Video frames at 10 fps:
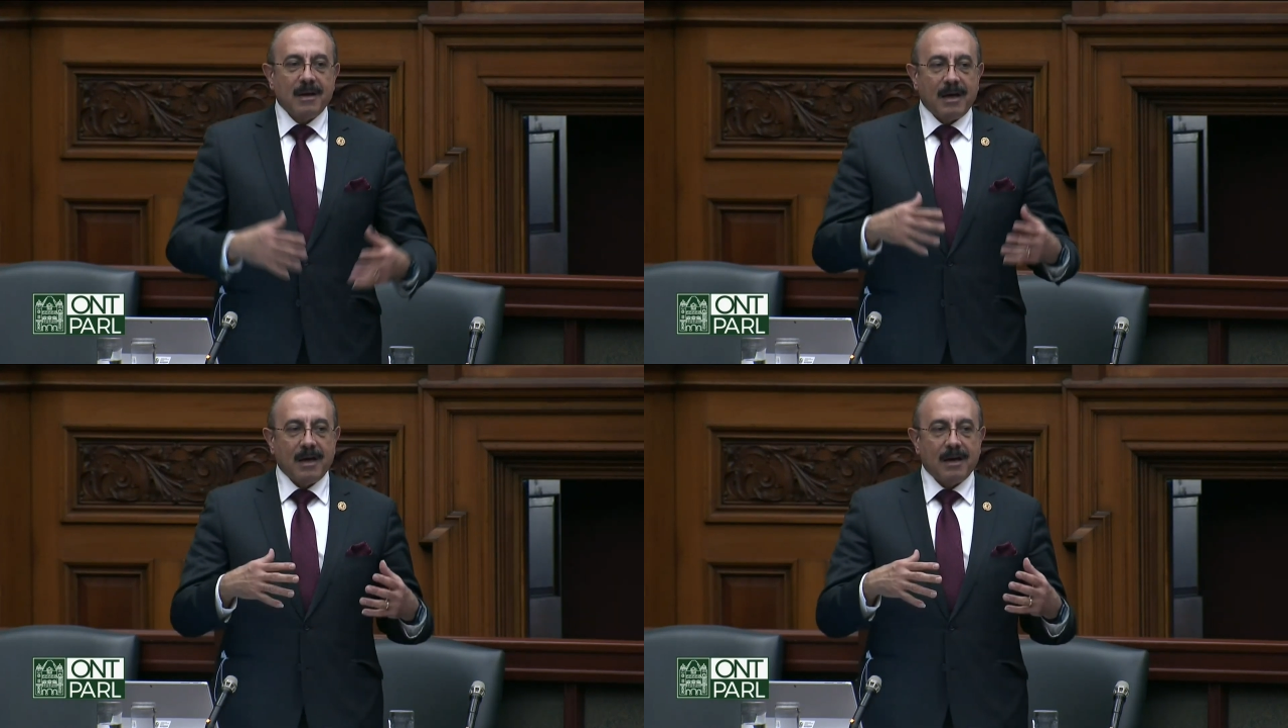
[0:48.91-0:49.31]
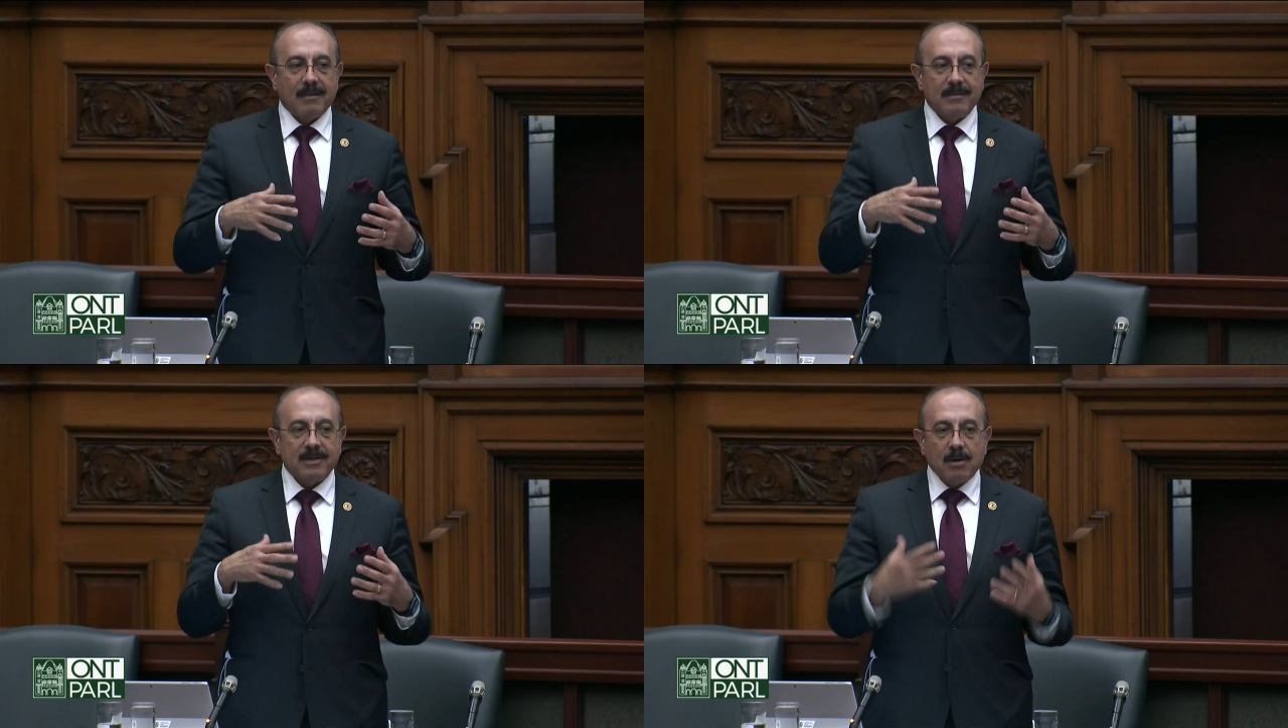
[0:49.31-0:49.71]

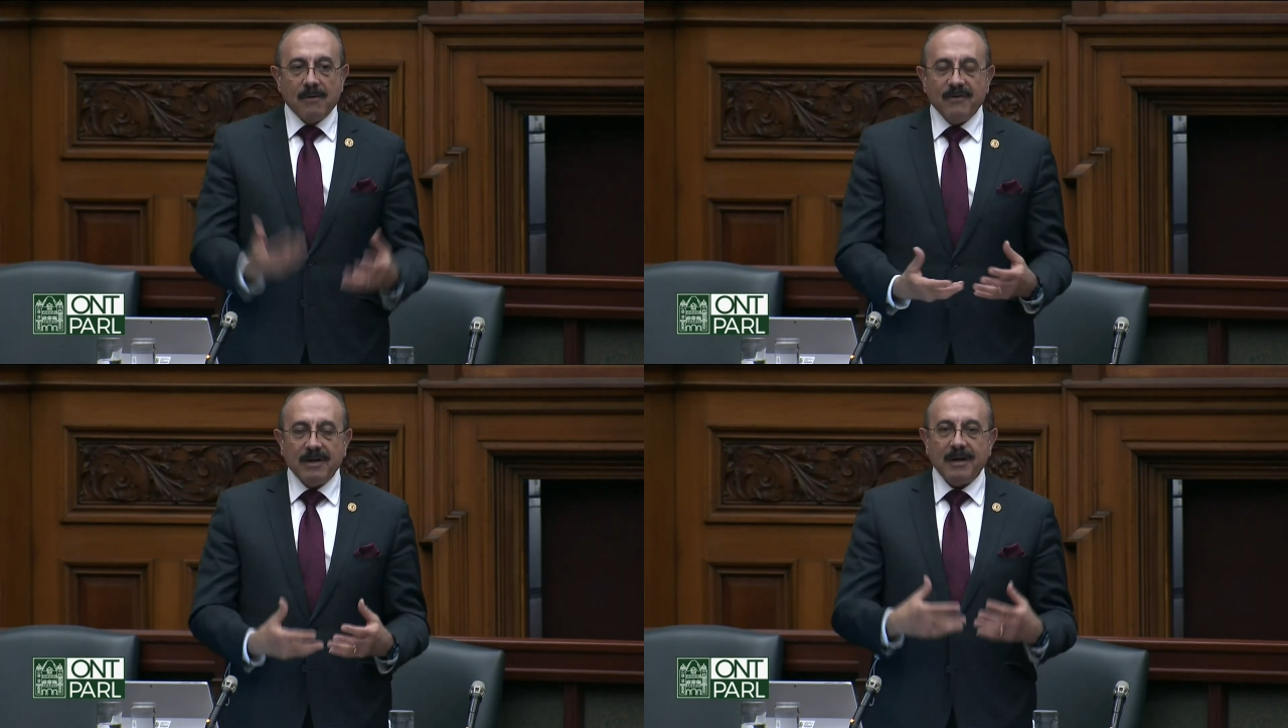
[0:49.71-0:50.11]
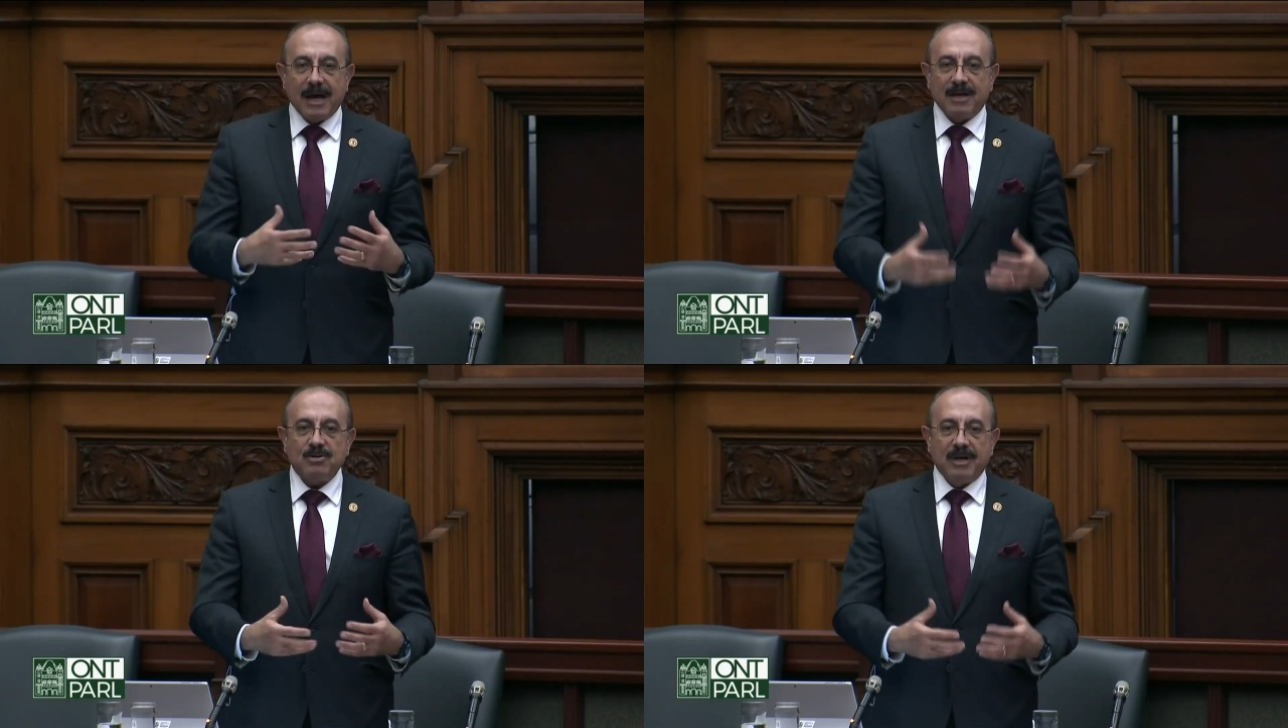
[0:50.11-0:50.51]
COVID
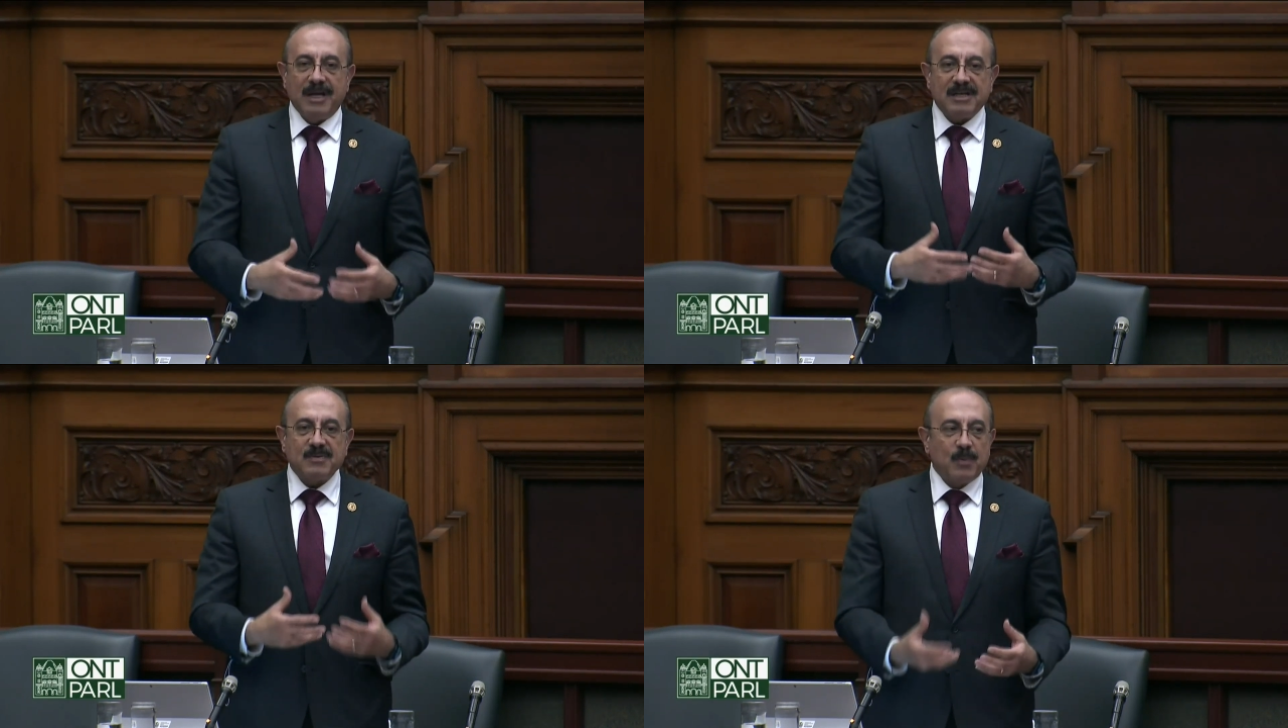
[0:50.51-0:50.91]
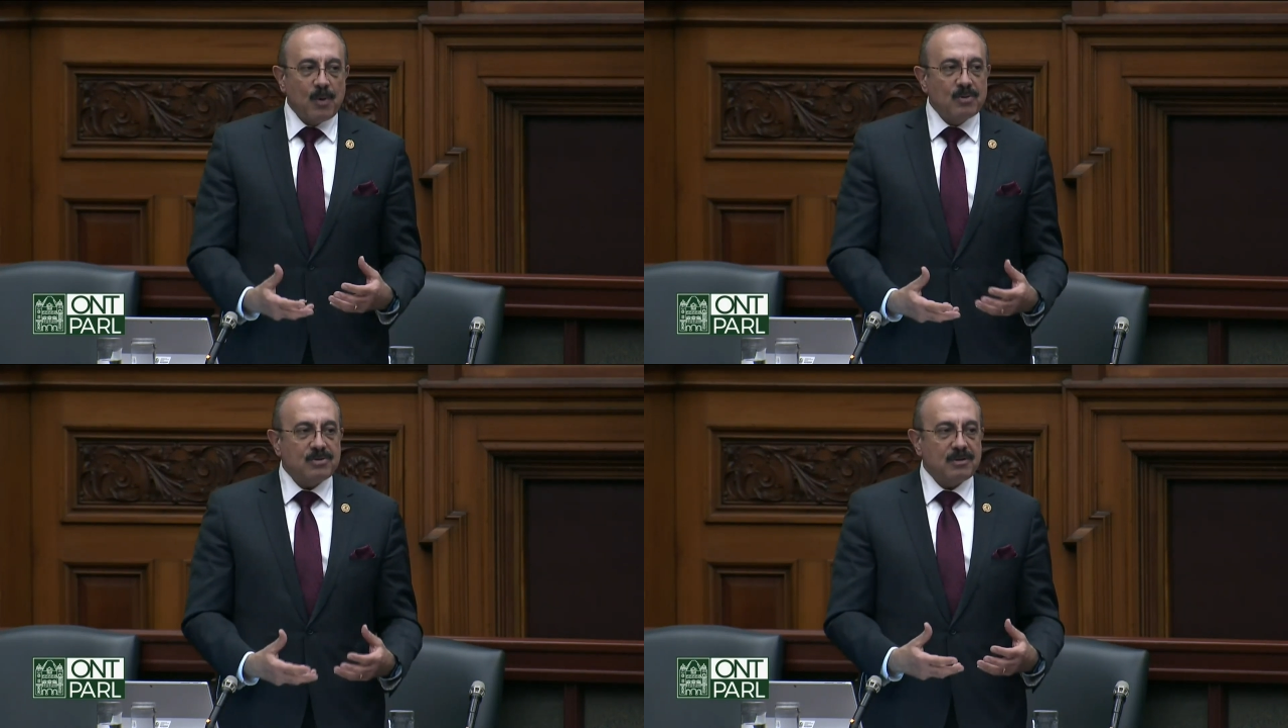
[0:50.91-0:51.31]
actually
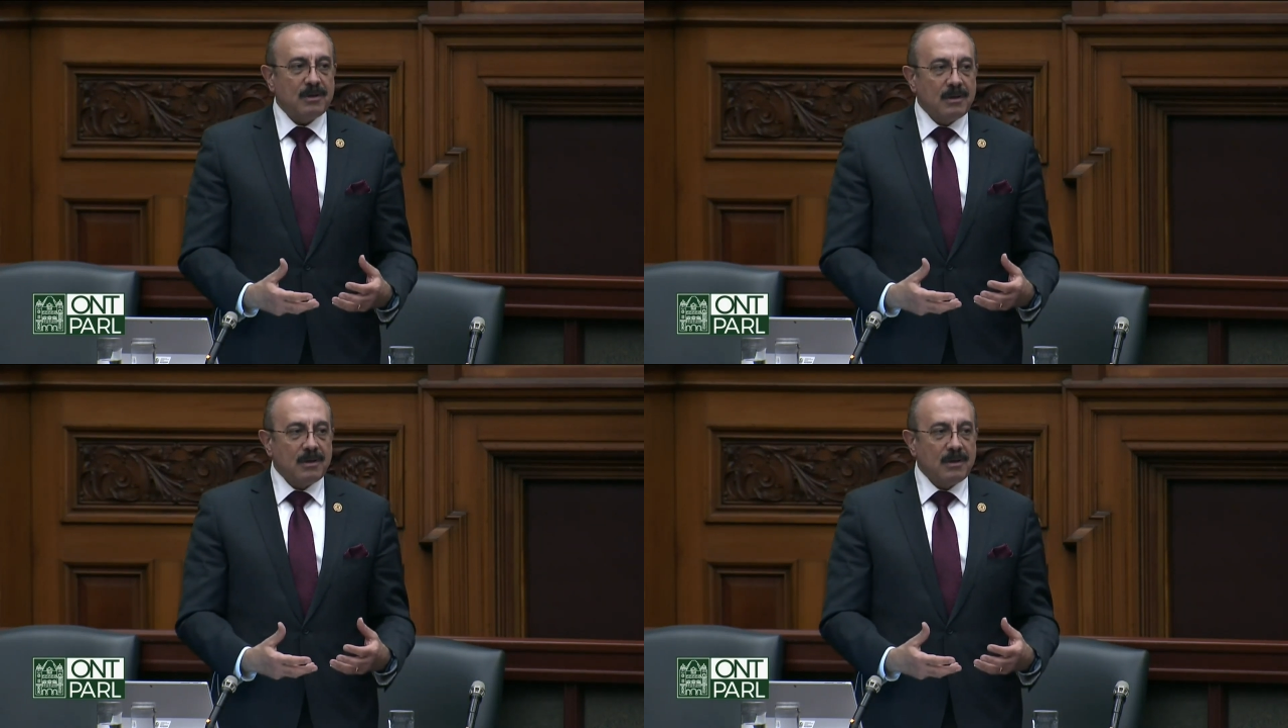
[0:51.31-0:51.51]
exposed